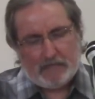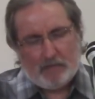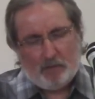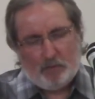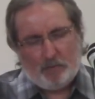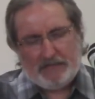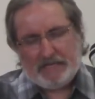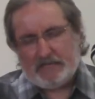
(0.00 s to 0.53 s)

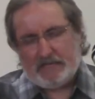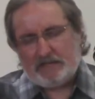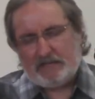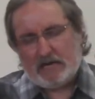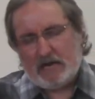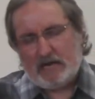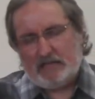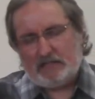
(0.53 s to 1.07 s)
We
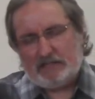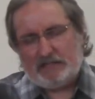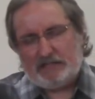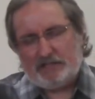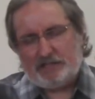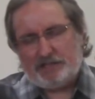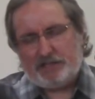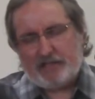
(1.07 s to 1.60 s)

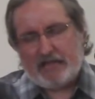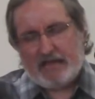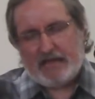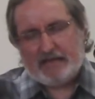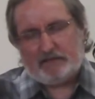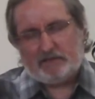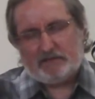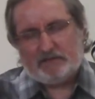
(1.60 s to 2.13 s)
acknowledge
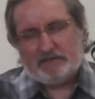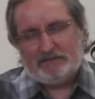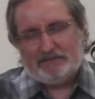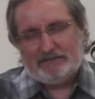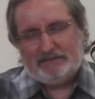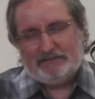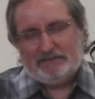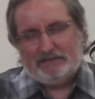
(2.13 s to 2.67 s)
that
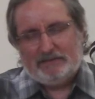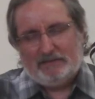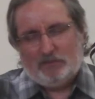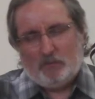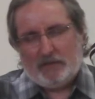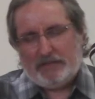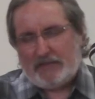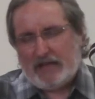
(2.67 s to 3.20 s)

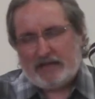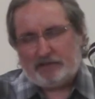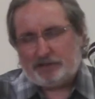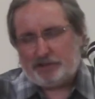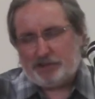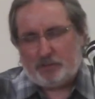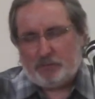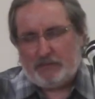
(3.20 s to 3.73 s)

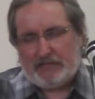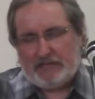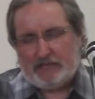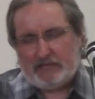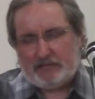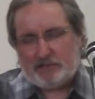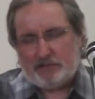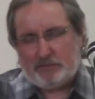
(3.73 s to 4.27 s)
without you we
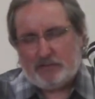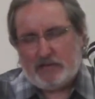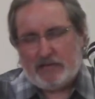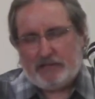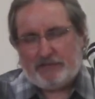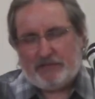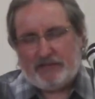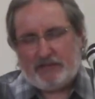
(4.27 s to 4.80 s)
can do
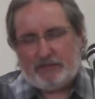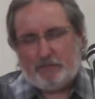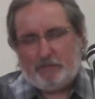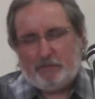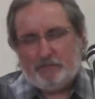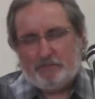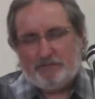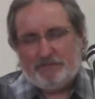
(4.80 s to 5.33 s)
nothing,
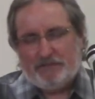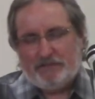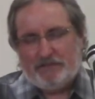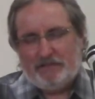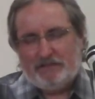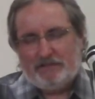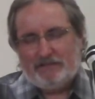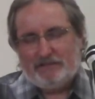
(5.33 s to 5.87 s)

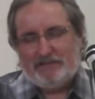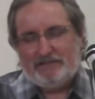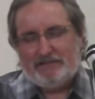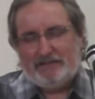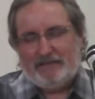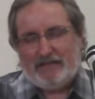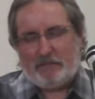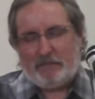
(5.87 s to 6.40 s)

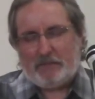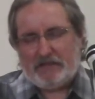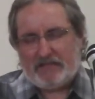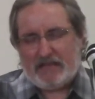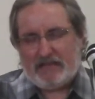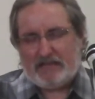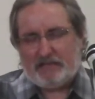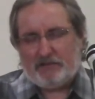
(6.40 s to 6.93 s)
and we
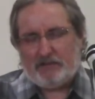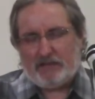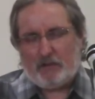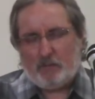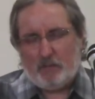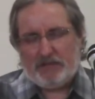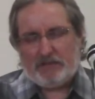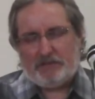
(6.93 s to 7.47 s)
thank you that
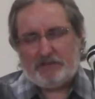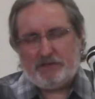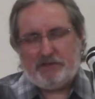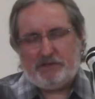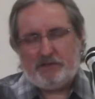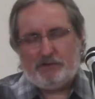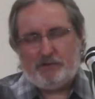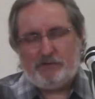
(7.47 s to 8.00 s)
with
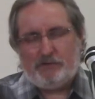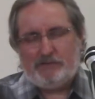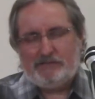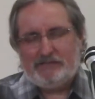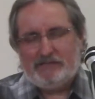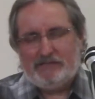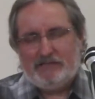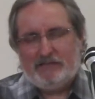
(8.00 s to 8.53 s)

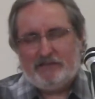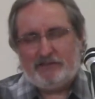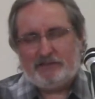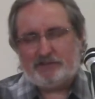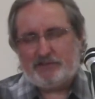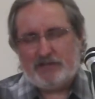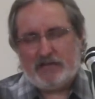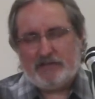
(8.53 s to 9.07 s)
you
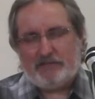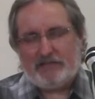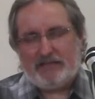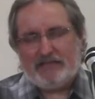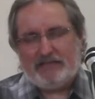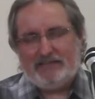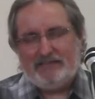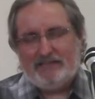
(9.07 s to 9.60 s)
there's
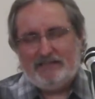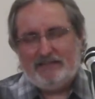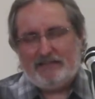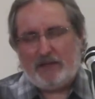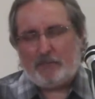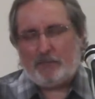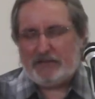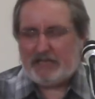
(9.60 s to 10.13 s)
nothing
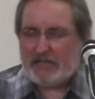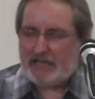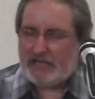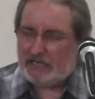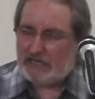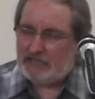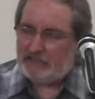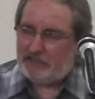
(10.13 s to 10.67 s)
that we
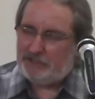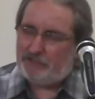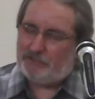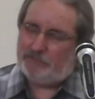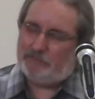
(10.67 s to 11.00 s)
cannot do.